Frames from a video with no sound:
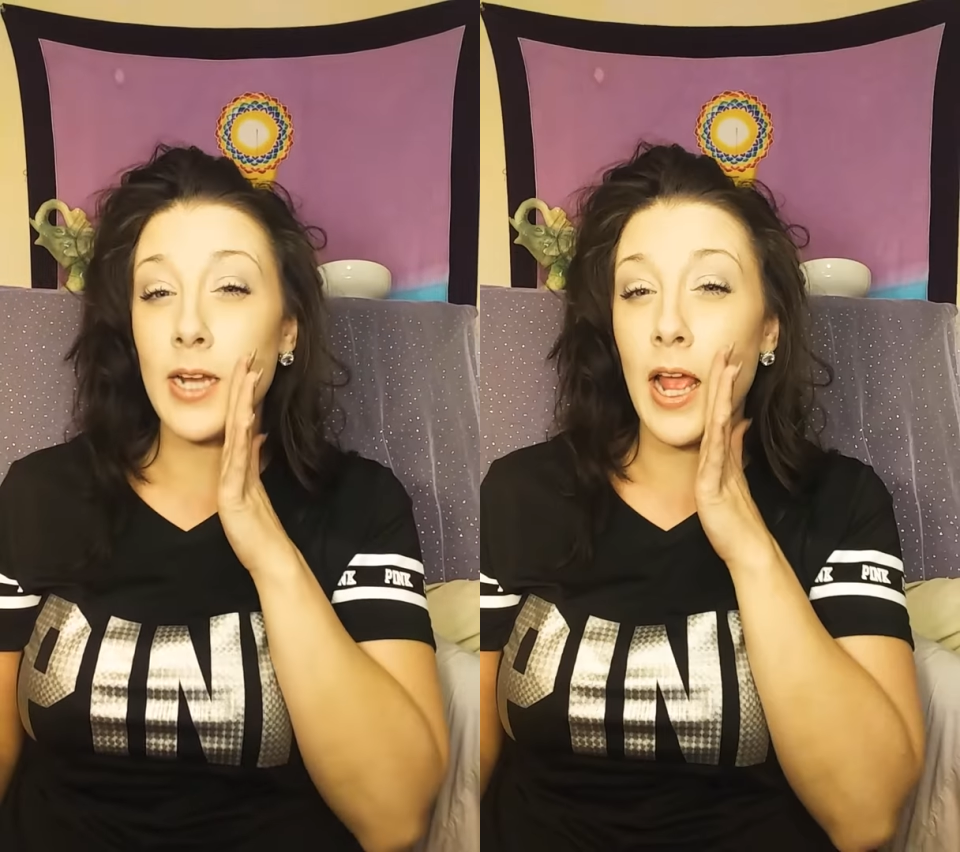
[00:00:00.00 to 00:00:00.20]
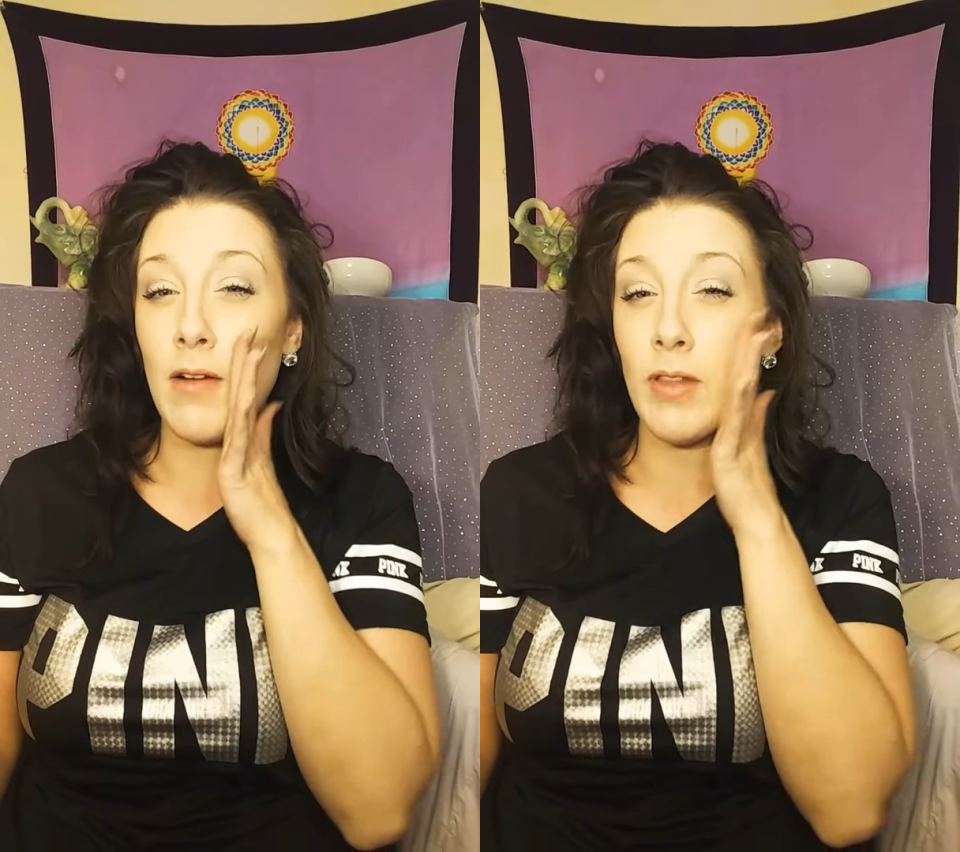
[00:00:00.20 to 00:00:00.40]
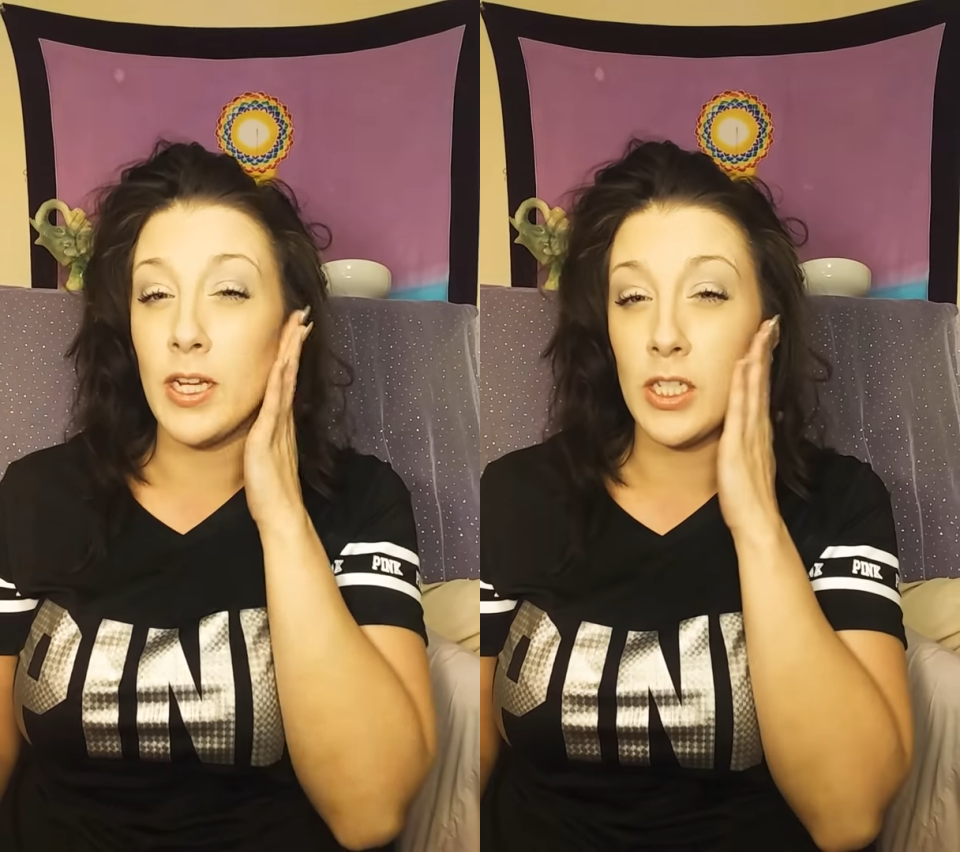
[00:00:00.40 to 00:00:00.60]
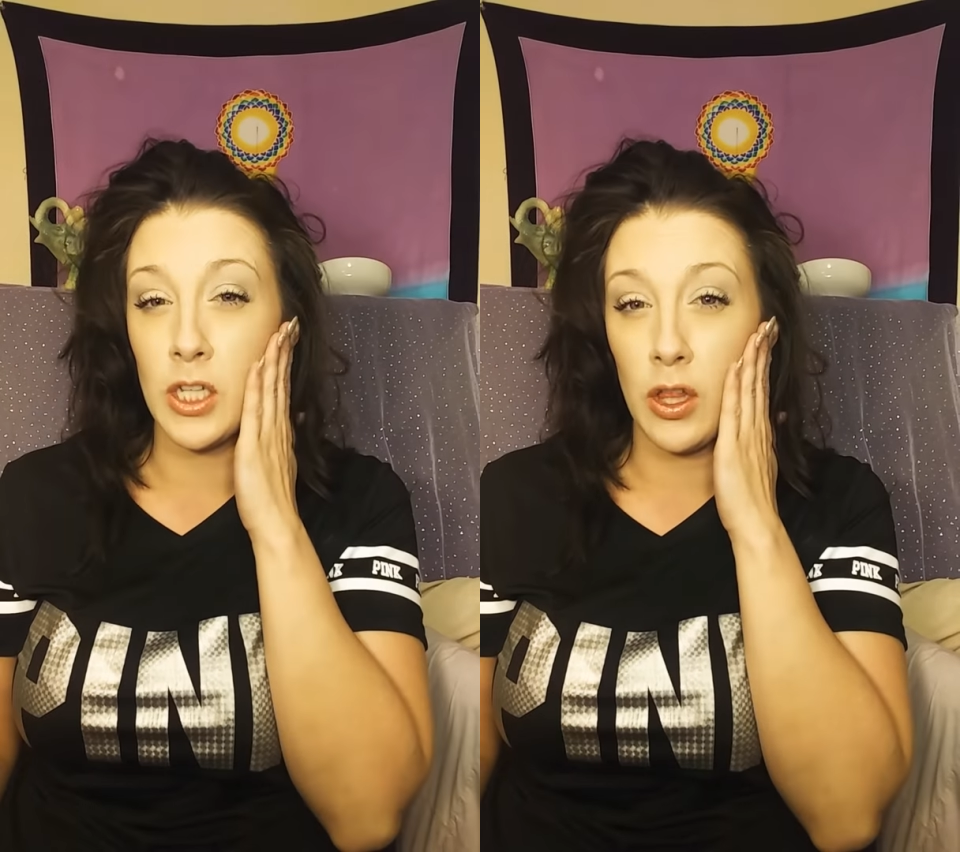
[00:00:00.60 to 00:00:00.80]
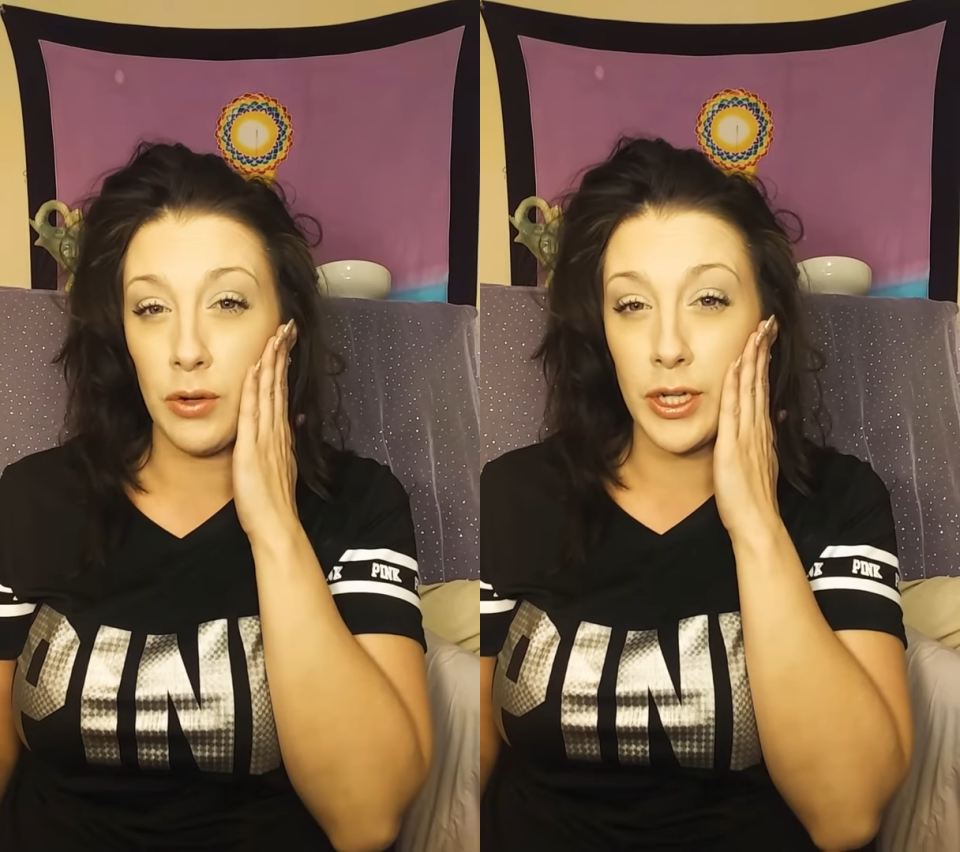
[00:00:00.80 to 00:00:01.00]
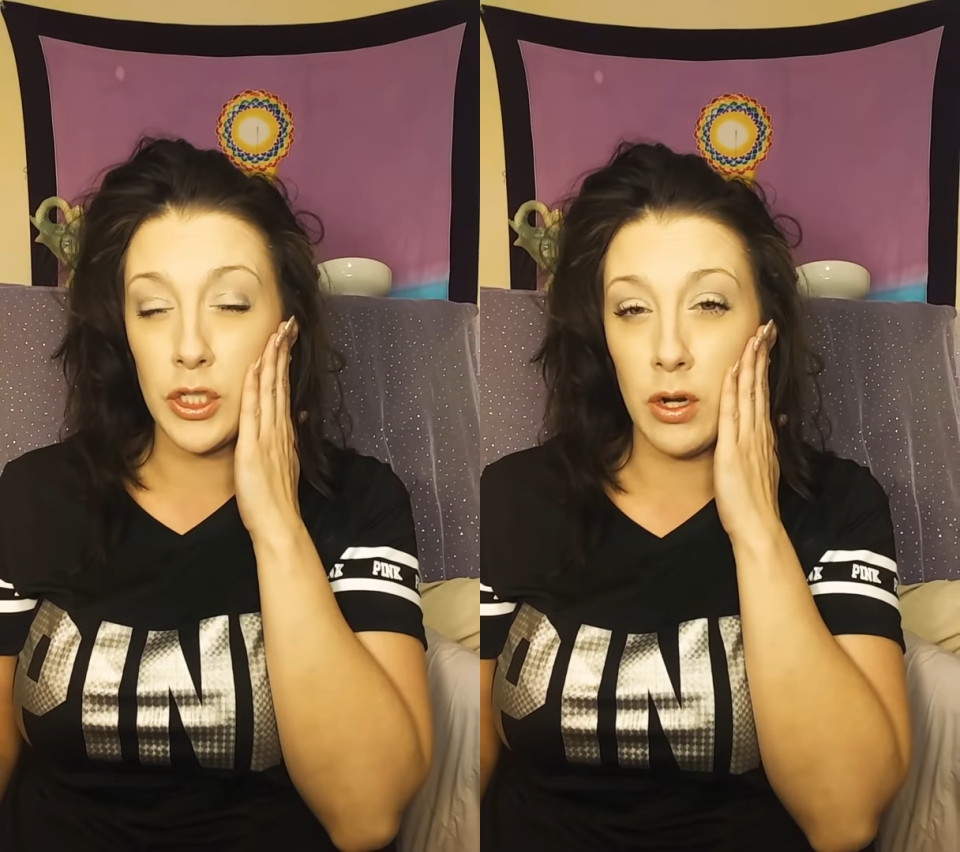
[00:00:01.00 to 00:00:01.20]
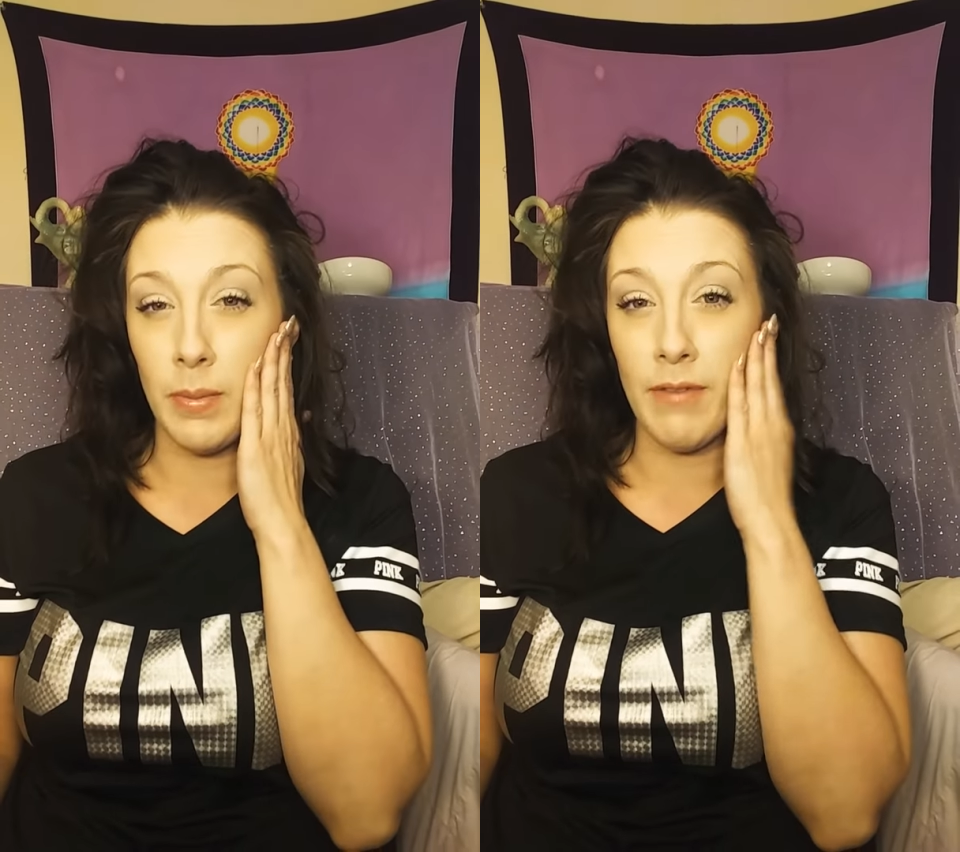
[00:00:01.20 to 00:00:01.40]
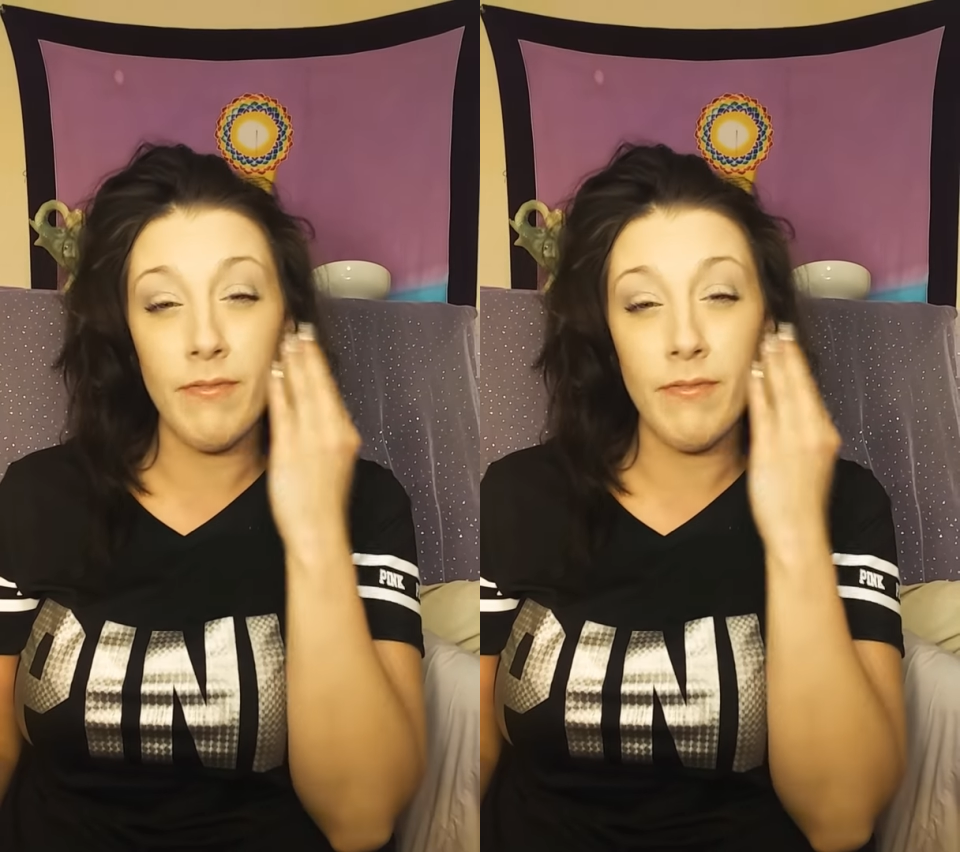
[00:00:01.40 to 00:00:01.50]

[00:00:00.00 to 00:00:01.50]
and I have like discoloration on my